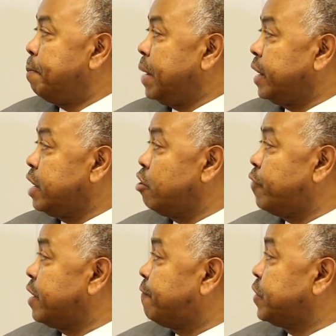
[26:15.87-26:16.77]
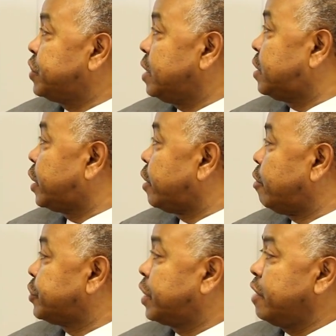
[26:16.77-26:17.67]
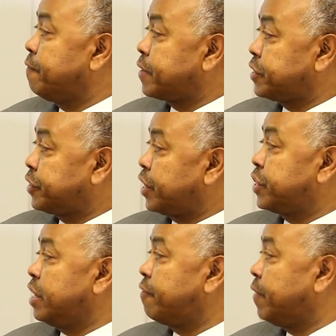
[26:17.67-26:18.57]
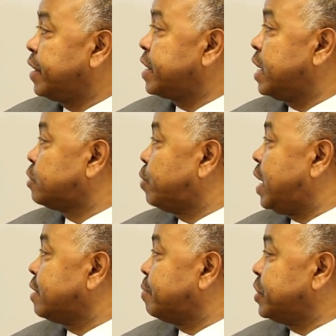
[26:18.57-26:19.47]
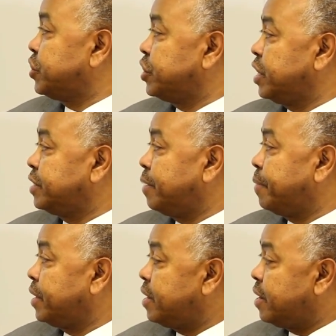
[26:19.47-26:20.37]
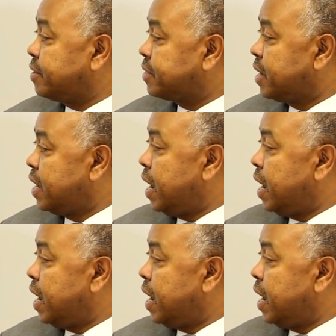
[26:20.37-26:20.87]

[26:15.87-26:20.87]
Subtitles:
Building of an efficient technological infrastructure, funding as well as managerial entrepreneurs,